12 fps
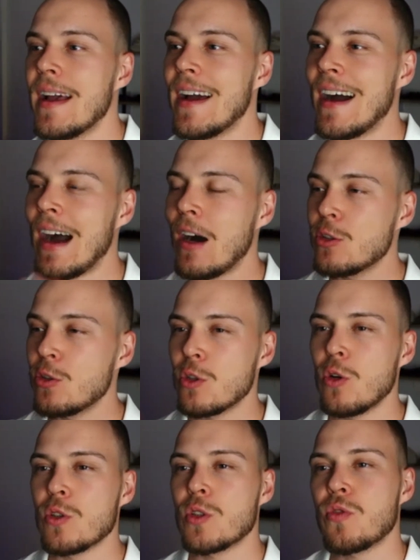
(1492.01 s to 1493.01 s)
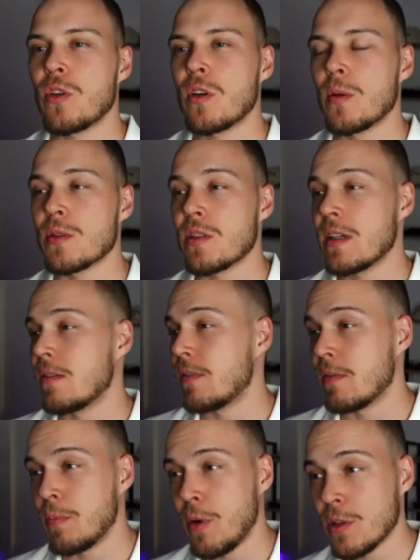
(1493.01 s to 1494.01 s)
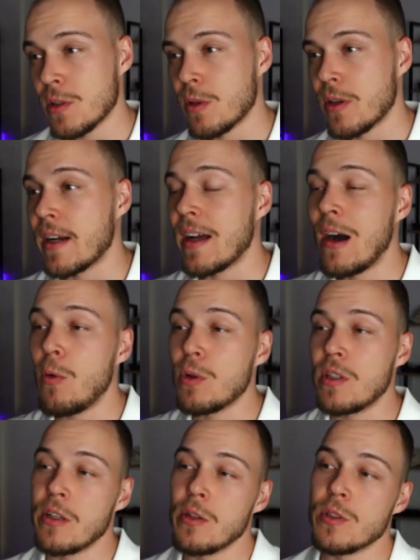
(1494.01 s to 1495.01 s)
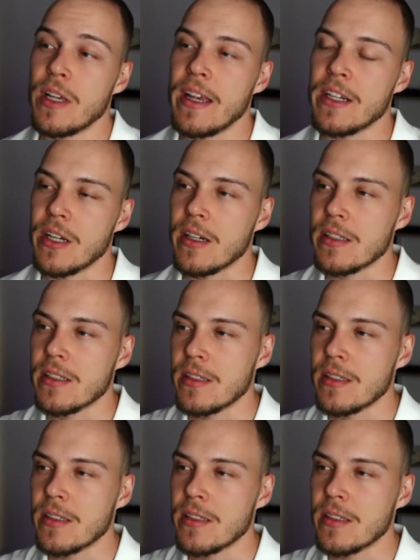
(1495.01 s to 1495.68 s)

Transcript: how do those firms, if possible, right? How would they use Ajax?